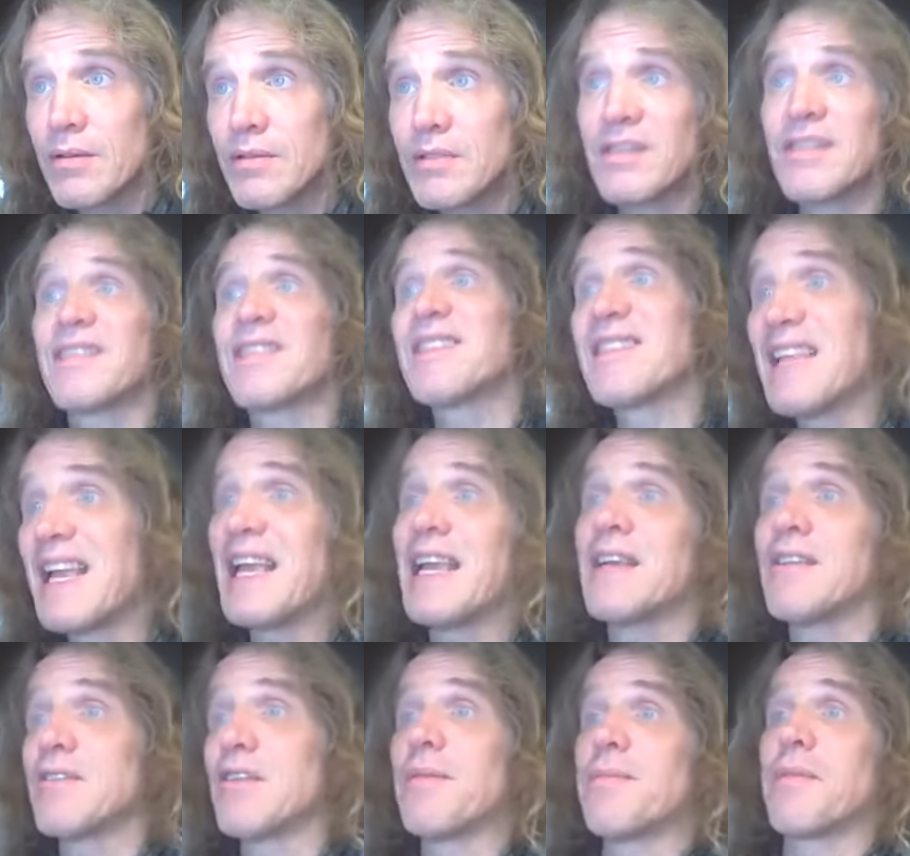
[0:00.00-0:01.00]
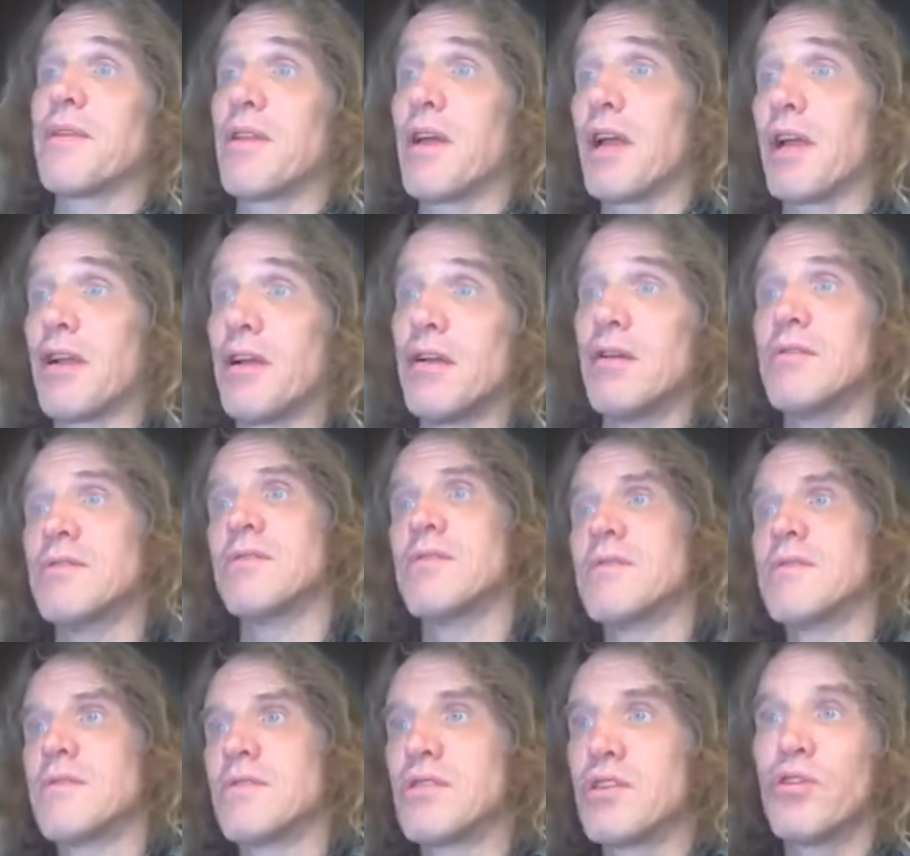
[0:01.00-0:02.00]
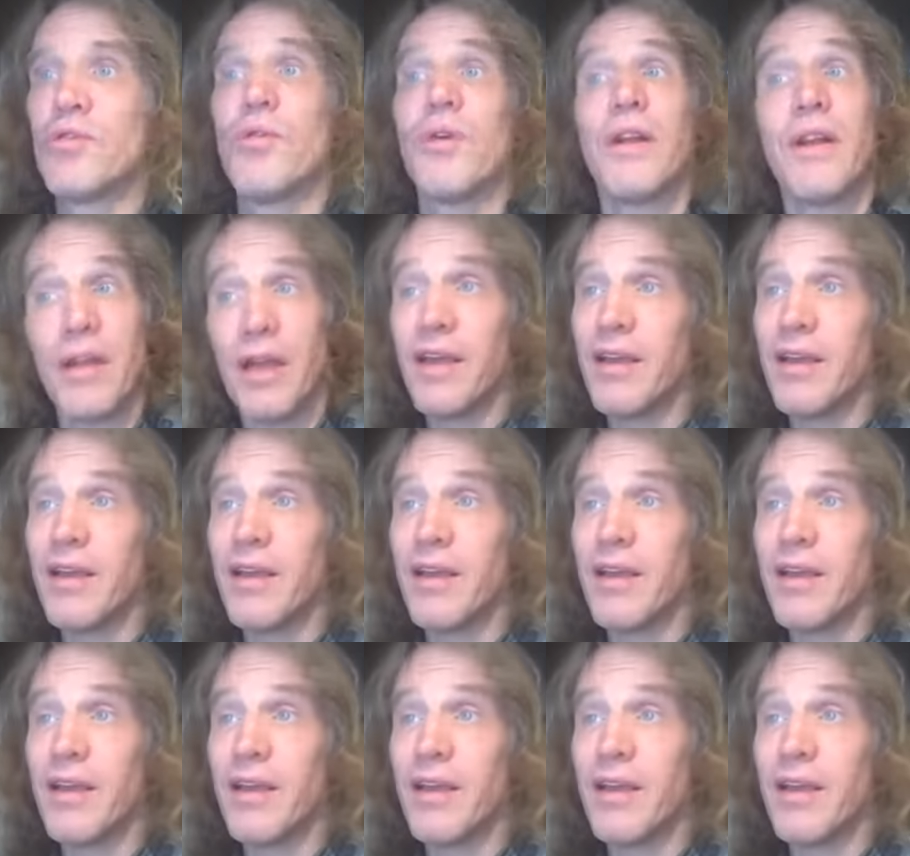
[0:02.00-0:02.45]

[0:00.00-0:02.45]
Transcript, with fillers: Just saying something like to an